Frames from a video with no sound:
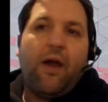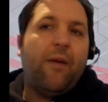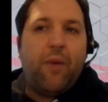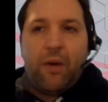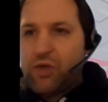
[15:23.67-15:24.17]

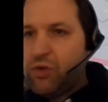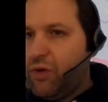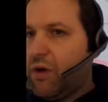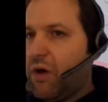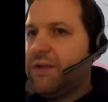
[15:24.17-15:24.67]
I'm
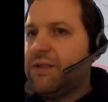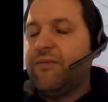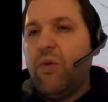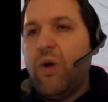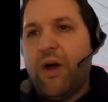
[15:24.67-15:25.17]
sure you
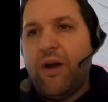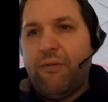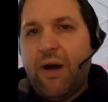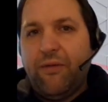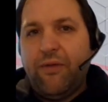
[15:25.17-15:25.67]
guys have all
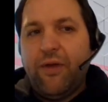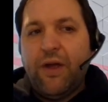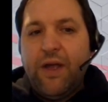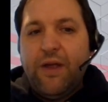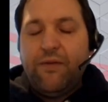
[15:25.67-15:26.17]
heard around
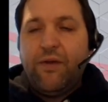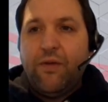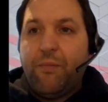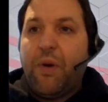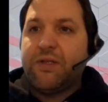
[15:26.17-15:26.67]
the
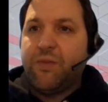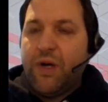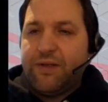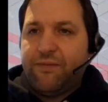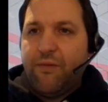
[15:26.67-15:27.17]

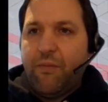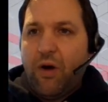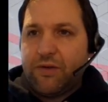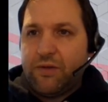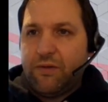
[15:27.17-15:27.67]
buzzwords from
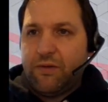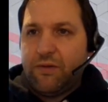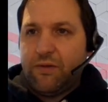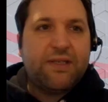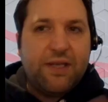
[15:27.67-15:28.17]
Microsoft
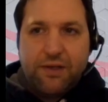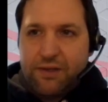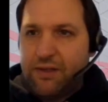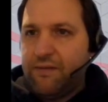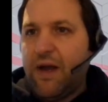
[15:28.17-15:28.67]
around
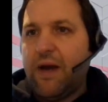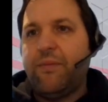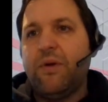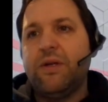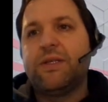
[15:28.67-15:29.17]
citizen
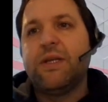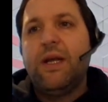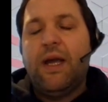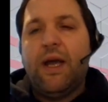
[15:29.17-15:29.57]
developers.